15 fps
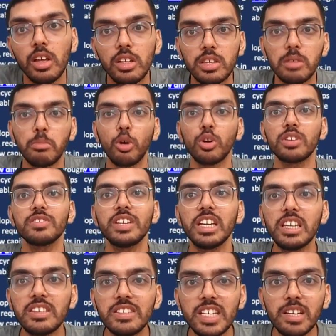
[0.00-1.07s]
The Modus
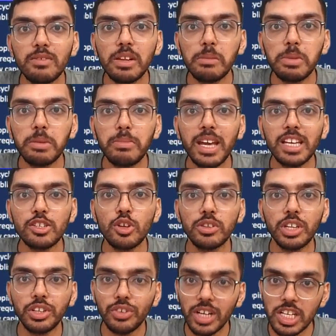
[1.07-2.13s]
EDC will be based on the
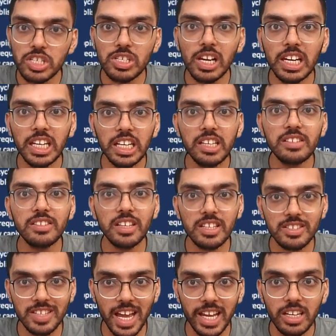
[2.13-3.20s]
traditional EDC
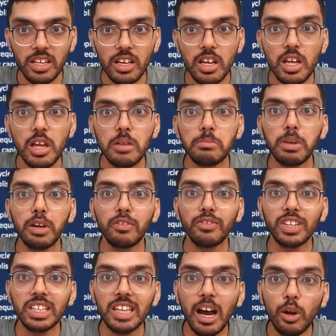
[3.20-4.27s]
design, but
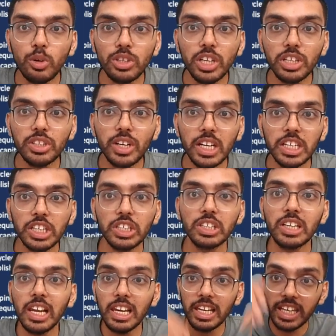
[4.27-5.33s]
without the
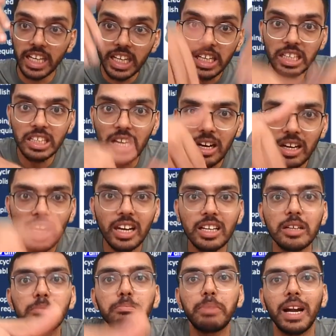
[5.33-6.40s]
traditional internal
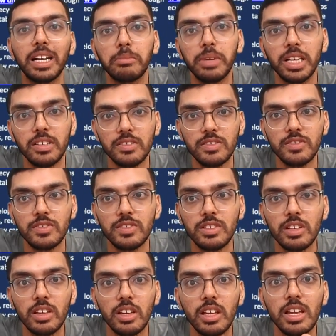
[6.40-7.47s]
compartments,
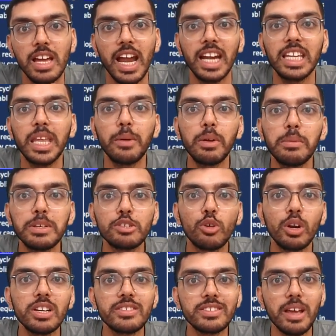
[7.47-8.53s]
and they will be
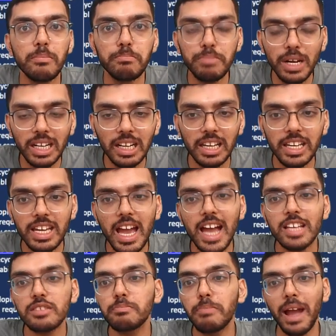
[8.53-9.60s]
sold separately
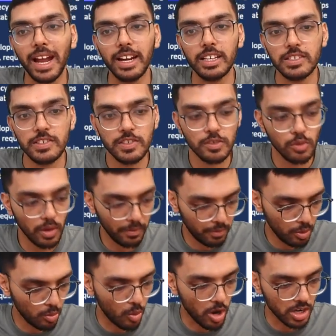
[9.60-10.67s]
as packets. So if
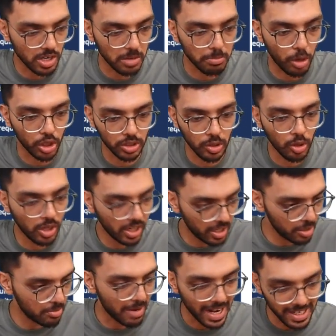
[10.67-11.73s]
you want a bottle holder, you
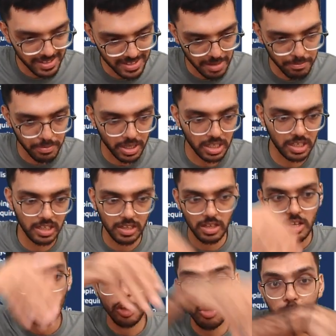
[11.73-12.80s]
buy it separately.
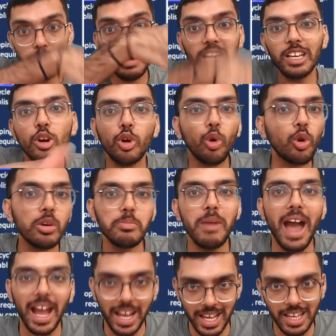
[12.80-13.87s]
You make your own
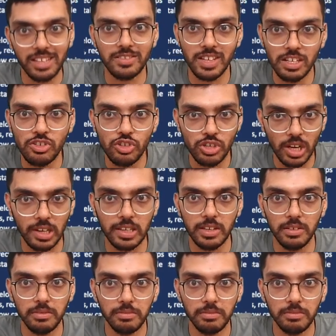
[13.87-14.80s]
bag essentially.